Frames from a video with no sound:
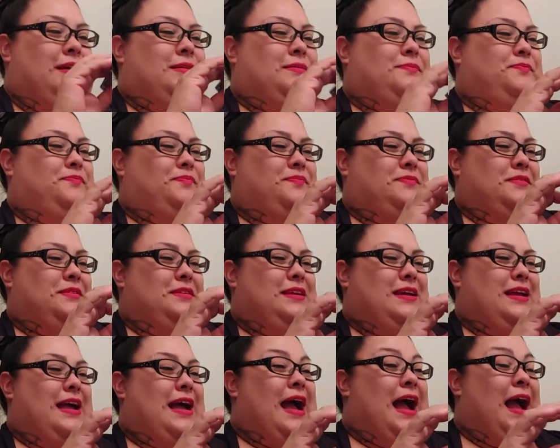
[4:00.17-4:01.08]
um,
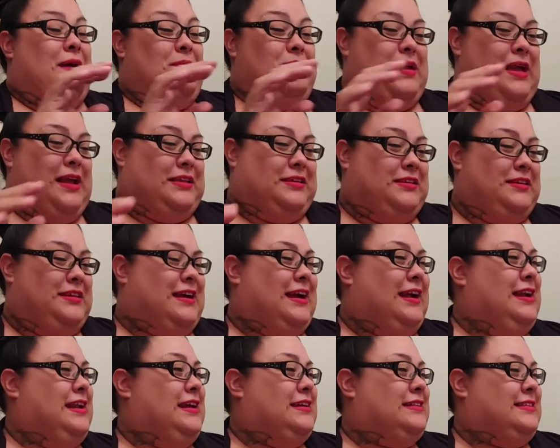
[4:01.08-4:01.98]
I'm actually
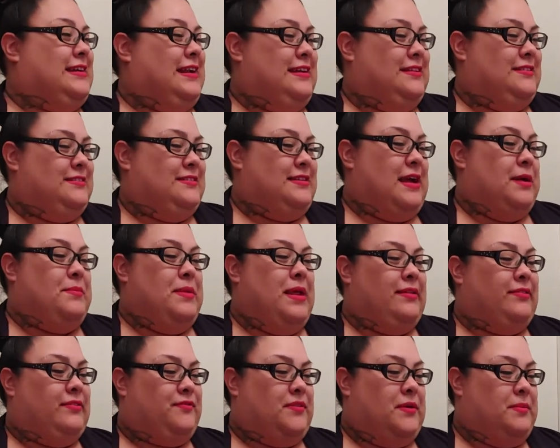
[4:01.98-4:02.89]
kind of excited to, I'm gonna
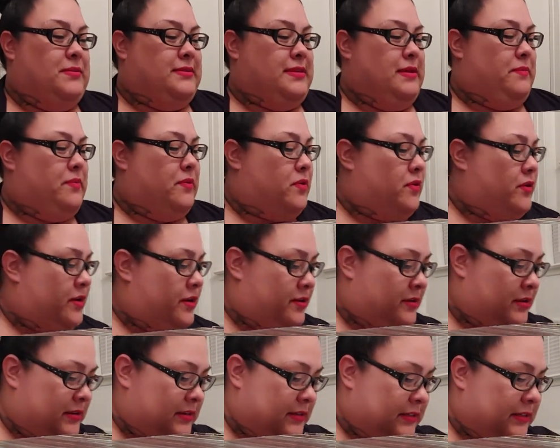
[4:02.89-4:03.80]
have to find my tape
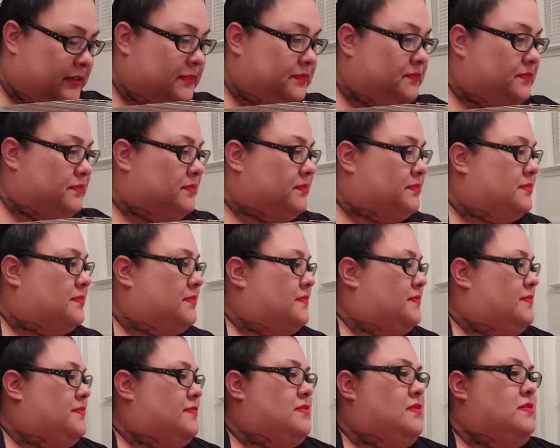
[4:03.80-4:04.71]
recorder.
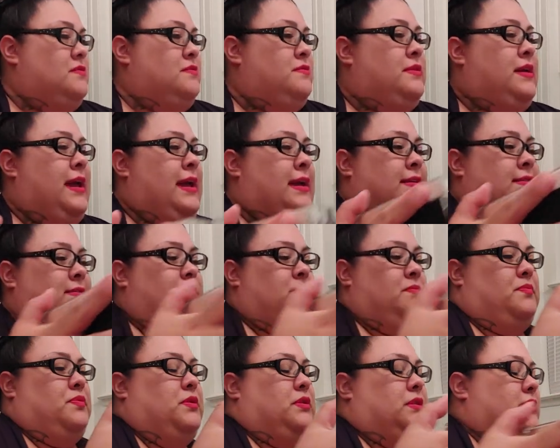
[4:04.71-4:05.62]
Okay, so
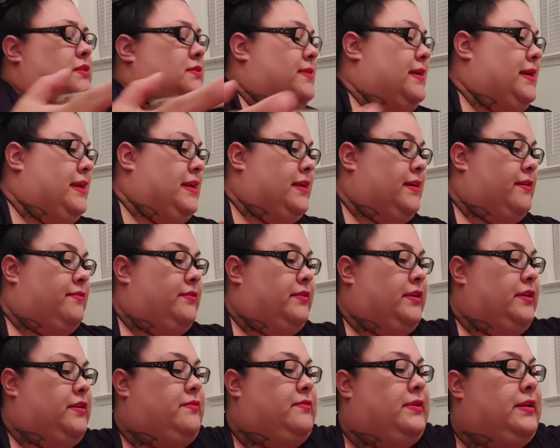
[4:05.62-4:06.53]
let me put this right here
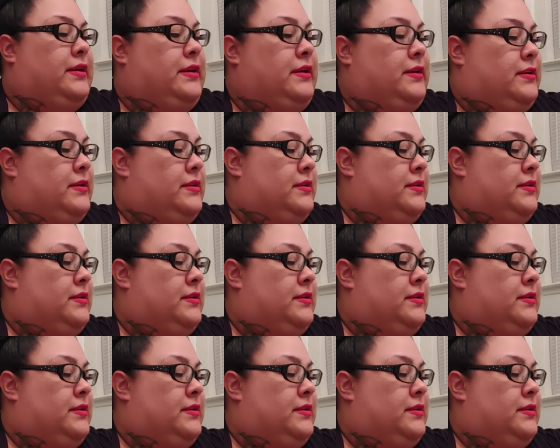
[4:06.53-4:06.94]
really quick.